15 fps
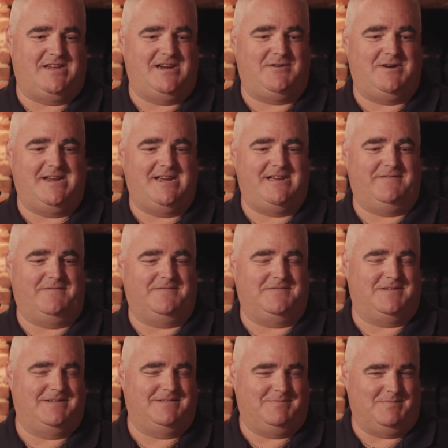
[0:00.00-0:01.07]
Cary Ave,
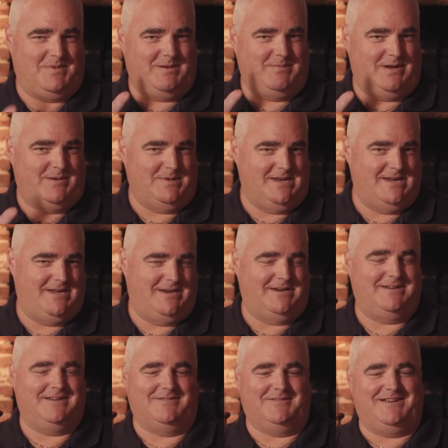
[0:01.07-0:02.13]
so my mom and dad.
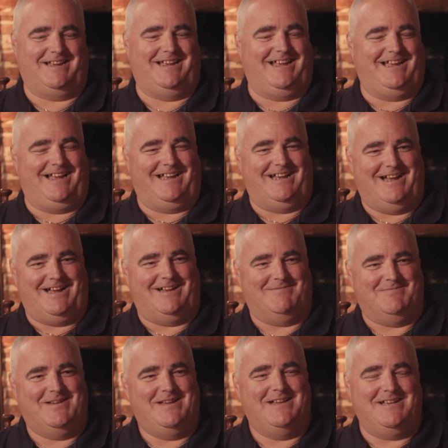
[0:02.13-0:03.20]

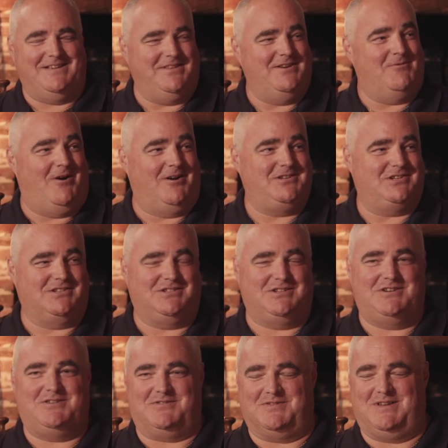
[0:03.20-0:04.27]
And they watch the
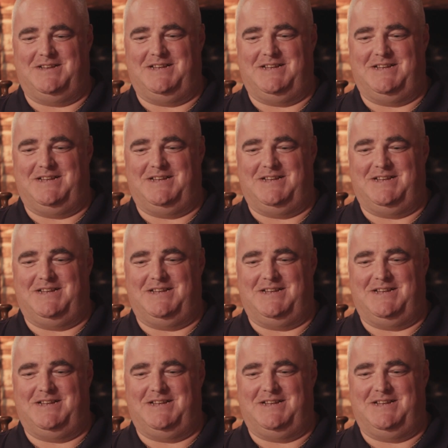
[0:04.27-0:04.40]
show.